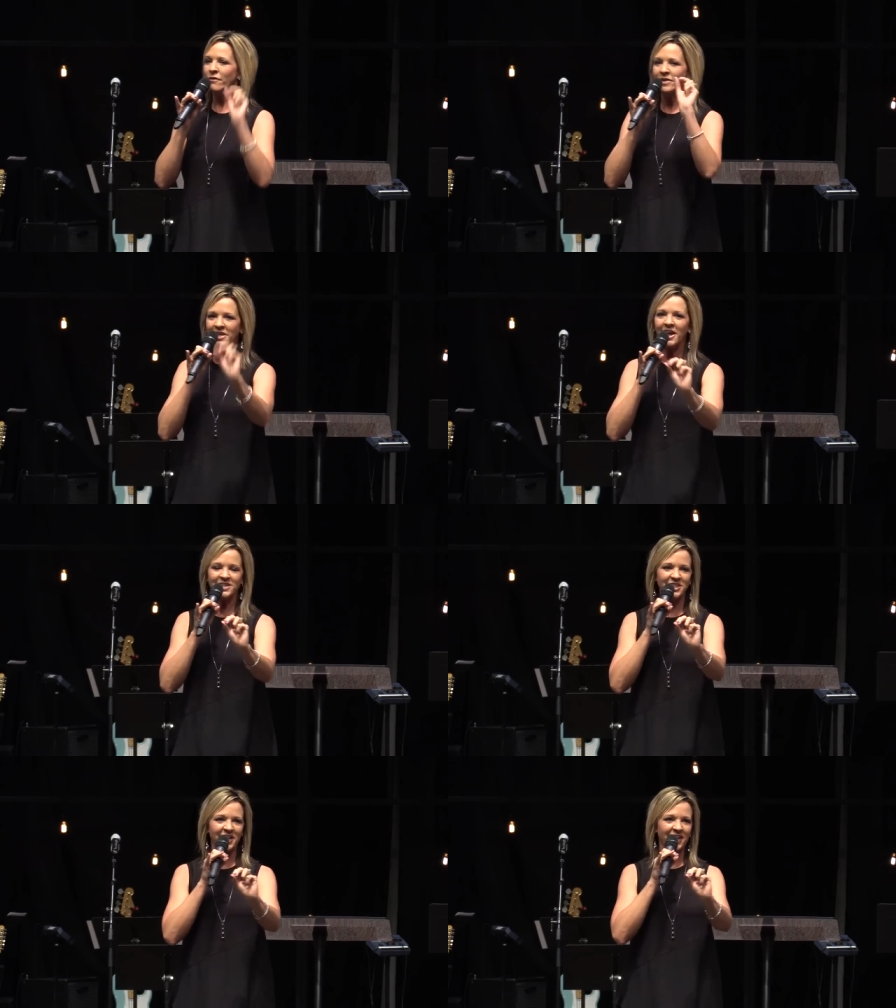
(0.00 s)

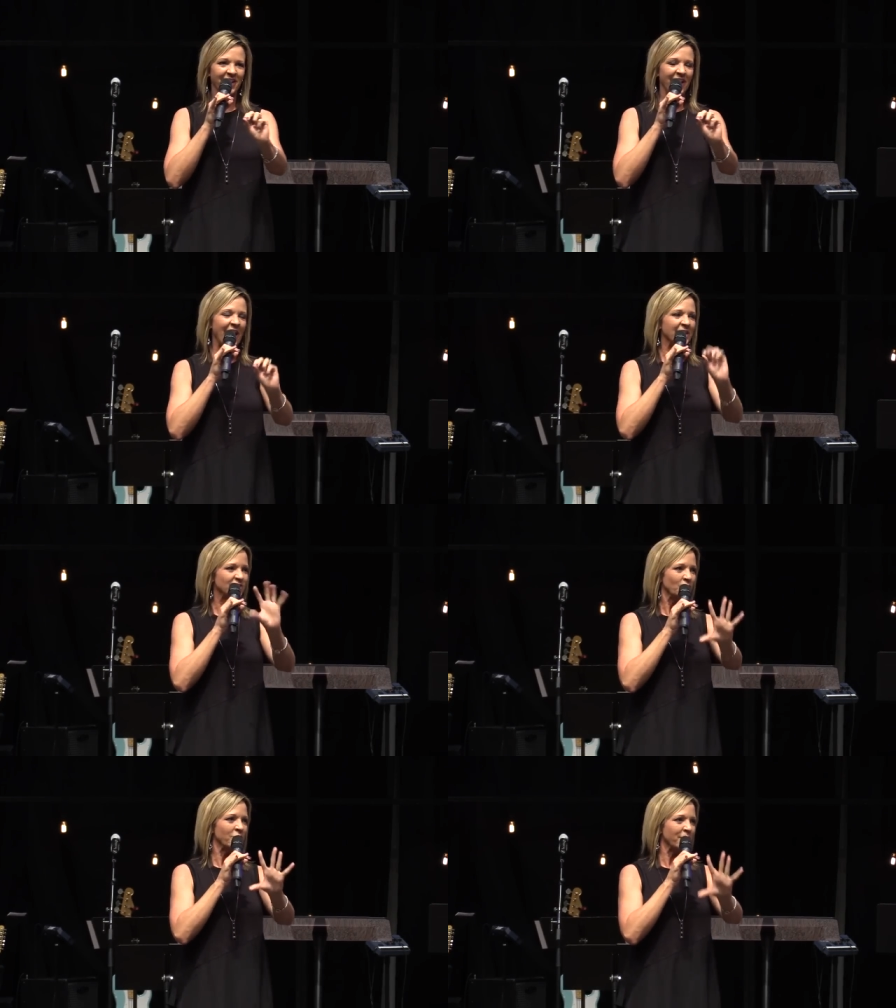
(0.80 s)
rejection as
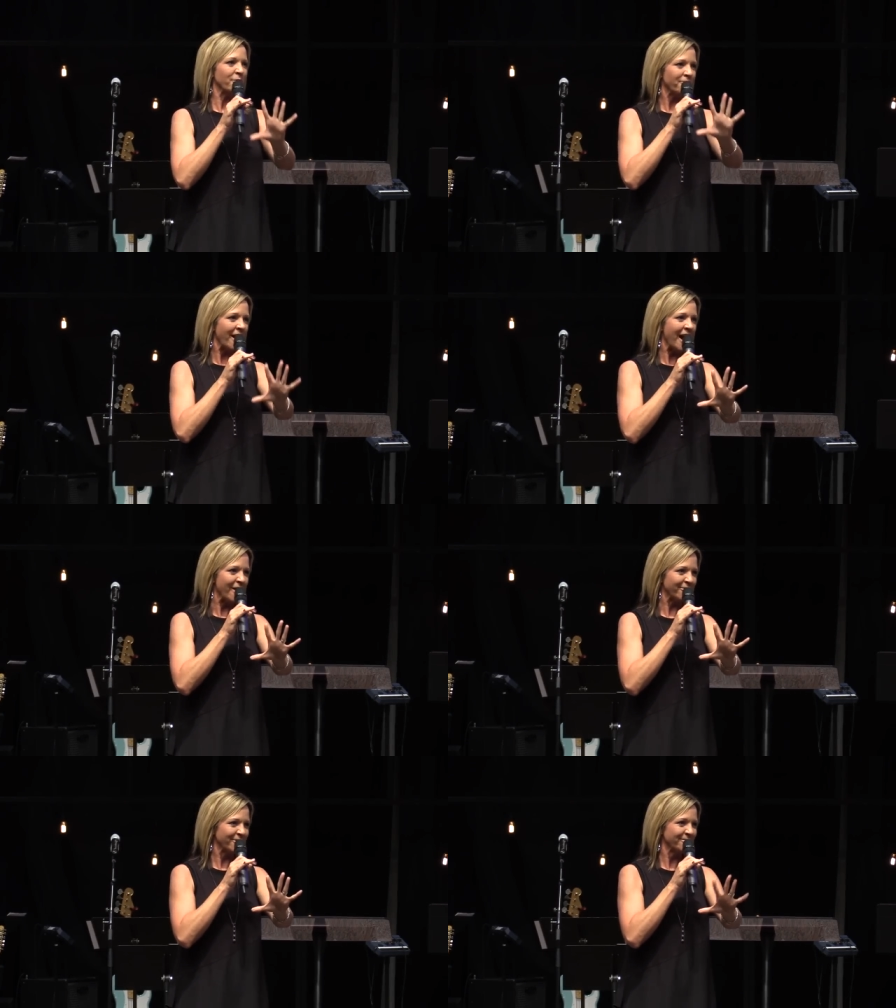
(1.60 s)
door number
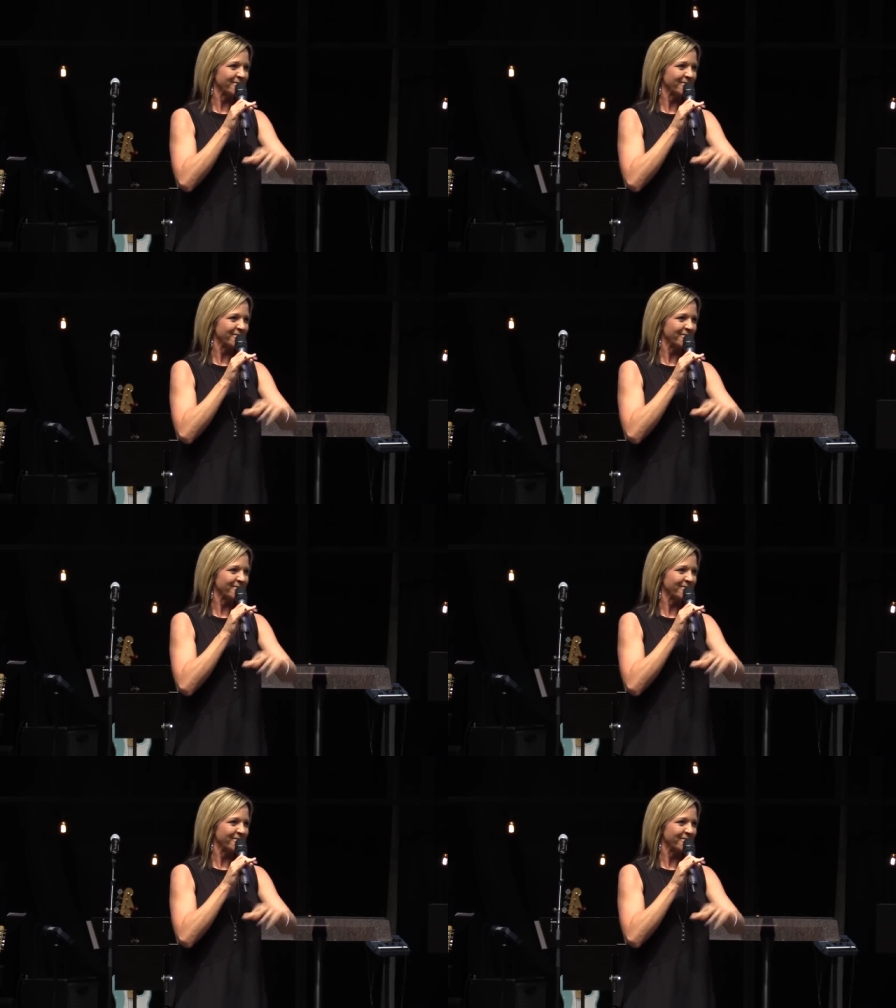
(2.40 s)
five